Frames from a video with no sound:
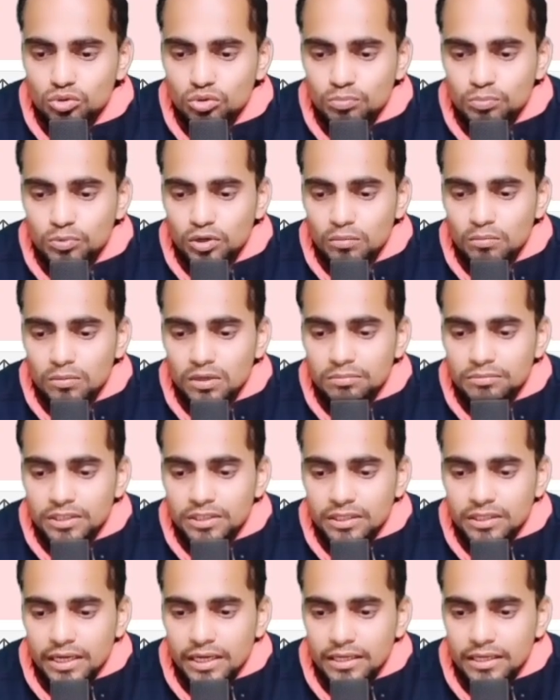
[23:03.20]
problem
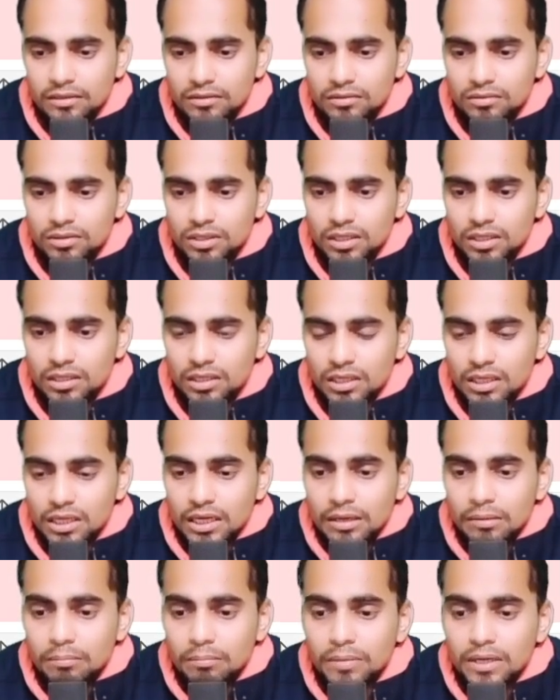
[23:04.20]
in that. Okay,
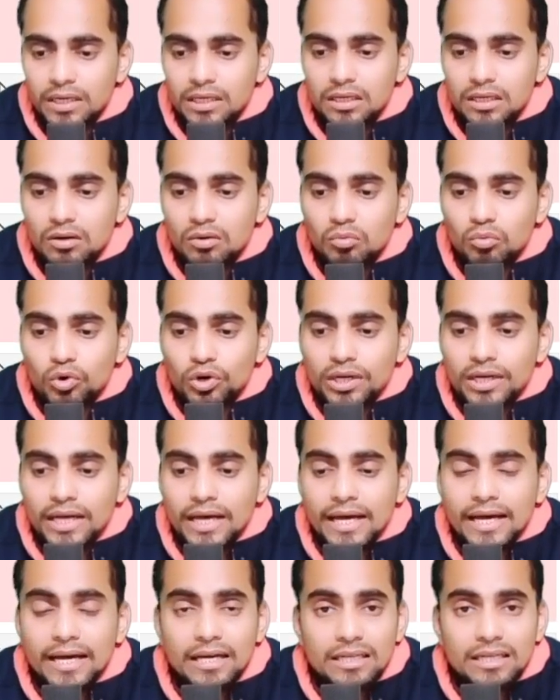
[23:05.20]
but what
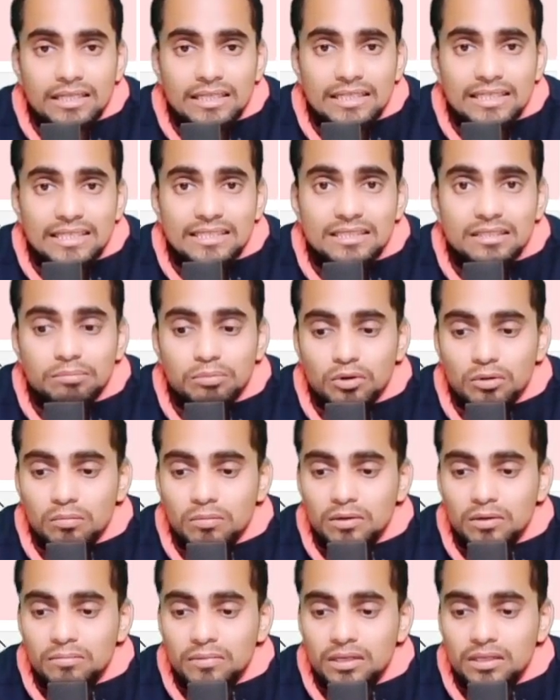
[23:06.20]
is the
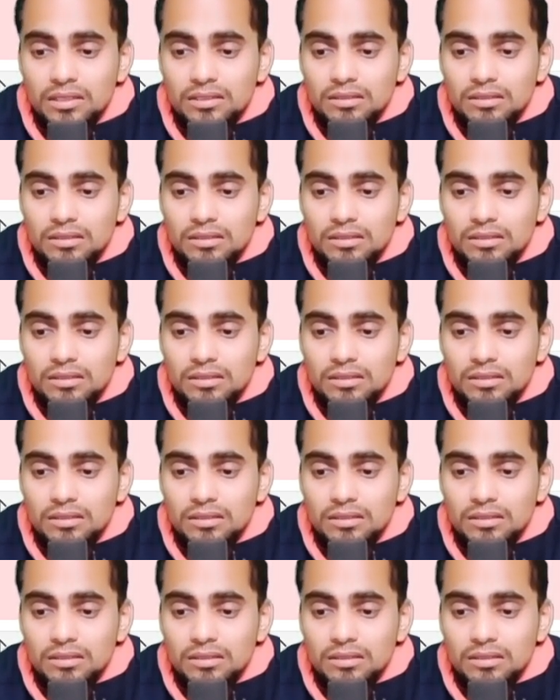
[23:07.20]
problem?